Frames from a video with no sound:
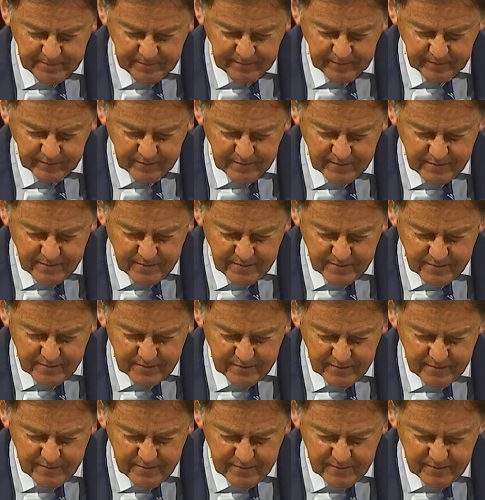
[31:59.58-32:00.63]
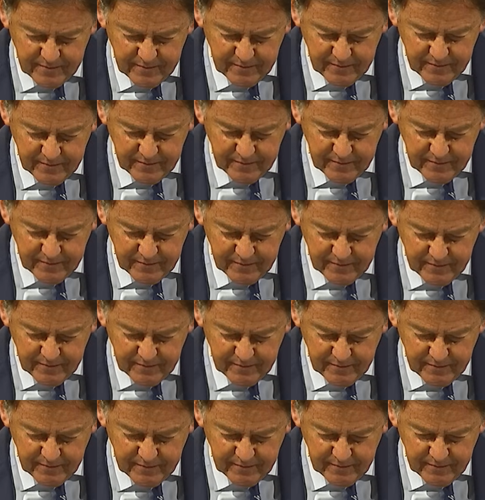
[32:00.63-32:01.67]

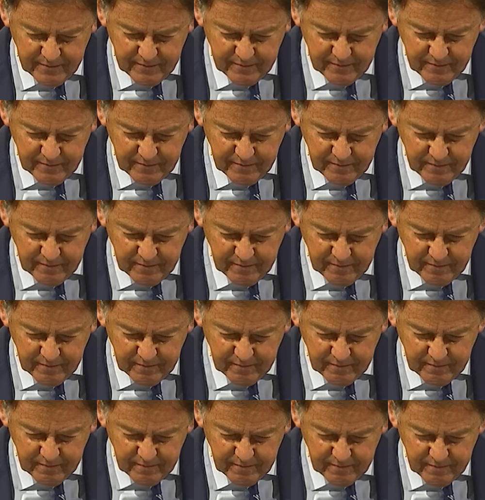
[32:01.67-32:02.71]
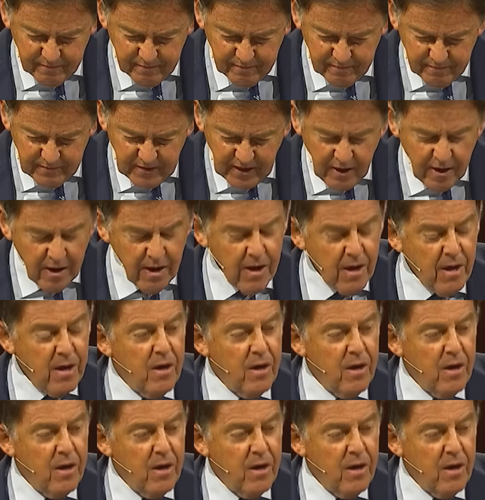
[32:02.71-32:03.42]
No one is speaking in this clip.